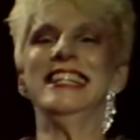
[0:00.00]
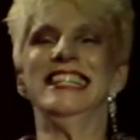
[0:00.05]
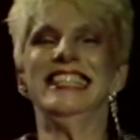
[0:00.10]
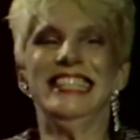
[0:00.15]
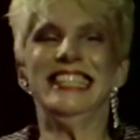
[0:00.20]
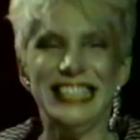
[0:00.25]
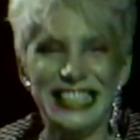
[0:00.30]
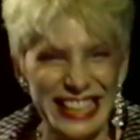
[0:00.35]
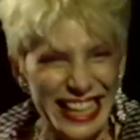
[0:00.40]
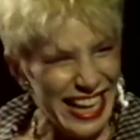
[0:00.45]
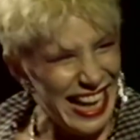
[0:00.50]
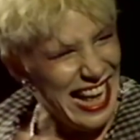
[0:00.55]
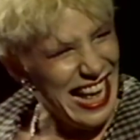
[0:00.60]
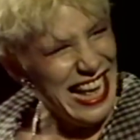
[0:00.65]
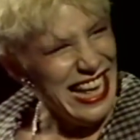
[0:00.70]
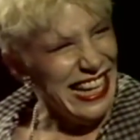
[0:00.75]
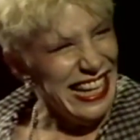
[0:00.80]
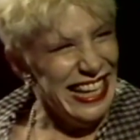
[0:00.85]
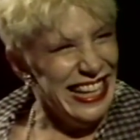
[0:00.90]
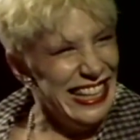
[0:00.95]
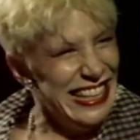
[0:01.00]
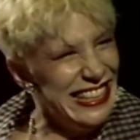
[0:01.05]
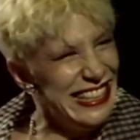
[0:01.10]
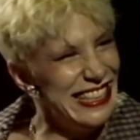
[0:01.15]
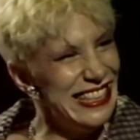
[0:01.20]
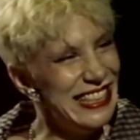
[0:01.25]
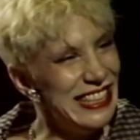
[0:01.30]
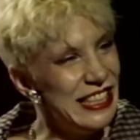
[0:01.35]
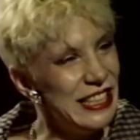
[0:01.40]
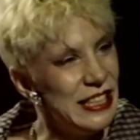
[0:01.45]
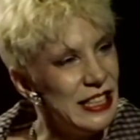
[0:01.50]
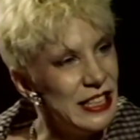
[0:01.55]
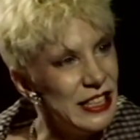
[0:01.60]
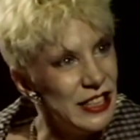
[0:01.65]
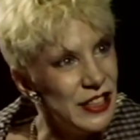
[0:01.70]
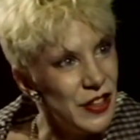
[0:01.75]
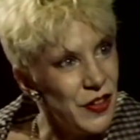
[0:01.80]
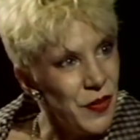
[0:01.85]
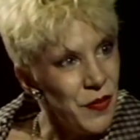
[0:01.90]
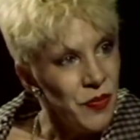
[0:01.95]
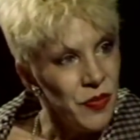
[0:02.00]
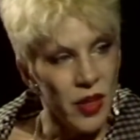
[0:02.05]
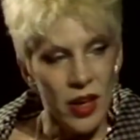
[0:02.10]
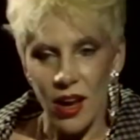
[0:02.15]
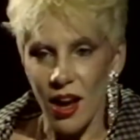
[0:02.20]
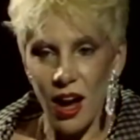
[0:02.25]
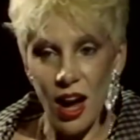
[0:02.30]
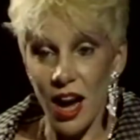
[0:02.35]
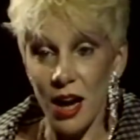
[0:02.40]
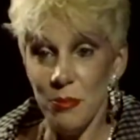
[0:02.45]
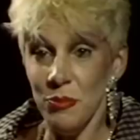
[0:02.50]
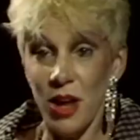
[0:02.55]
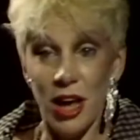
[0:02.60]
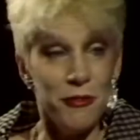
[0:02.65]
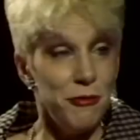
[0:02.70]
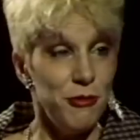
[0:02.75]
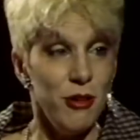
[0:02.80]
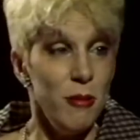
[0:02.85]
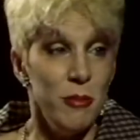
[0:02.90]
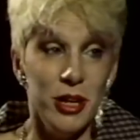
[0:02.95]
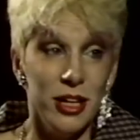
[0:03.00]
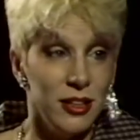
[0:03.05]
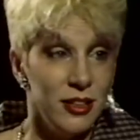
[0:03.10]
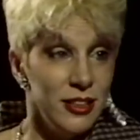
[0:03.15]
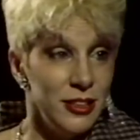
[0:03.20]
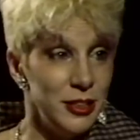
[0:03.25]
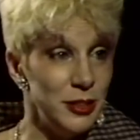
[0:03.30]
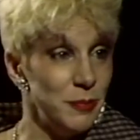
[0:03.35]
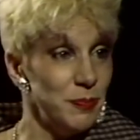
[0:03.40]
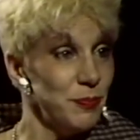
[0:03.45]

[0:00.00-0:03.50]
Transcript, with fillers: Uh, where are you from in England? I'm not from England.